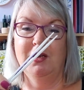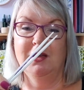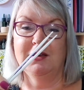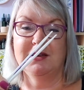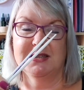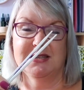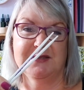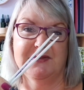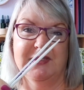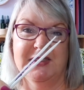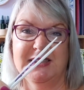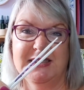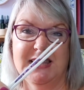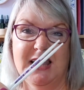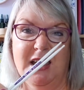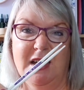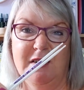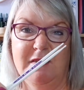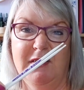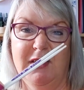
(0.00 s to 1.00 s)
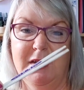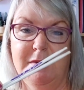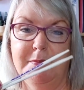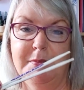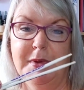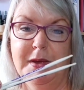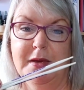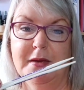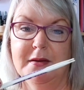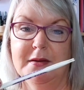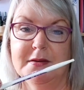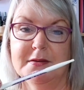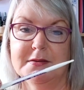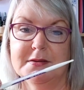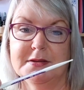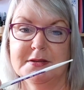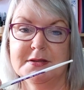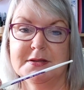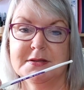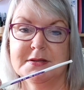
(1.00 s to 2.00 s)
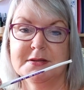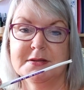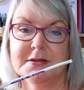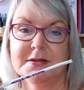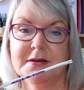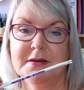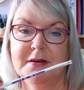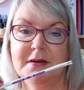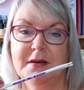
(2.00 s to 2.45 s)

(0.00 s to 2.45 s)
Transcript: just for the sake of it because